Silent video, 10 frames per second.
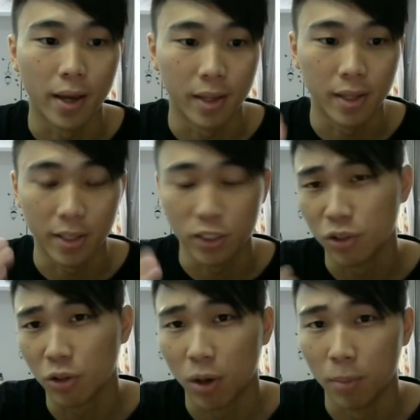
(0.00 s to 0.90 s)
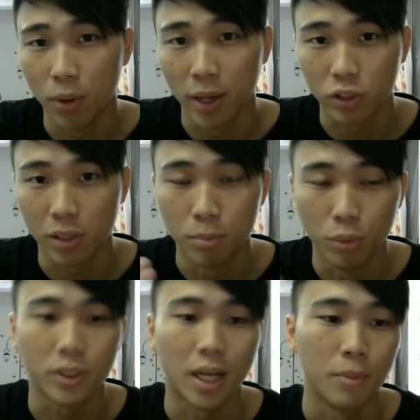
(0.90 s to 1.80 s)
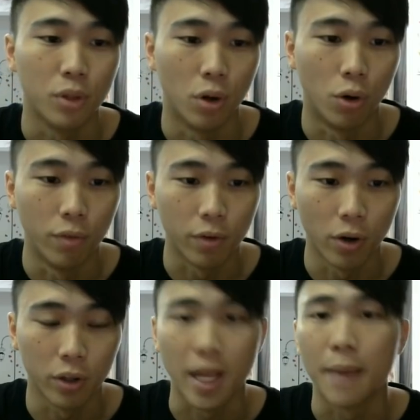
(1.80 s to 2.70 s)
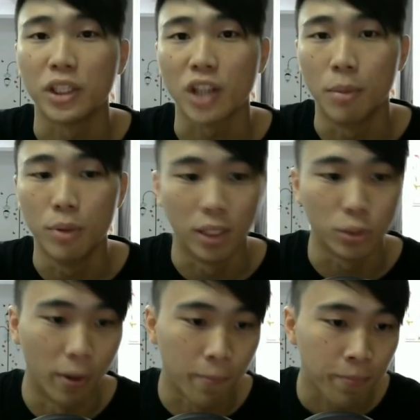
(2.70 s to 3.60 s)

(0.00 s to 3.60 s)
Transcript: and then additional combo actually boosts up your overall damage output as well.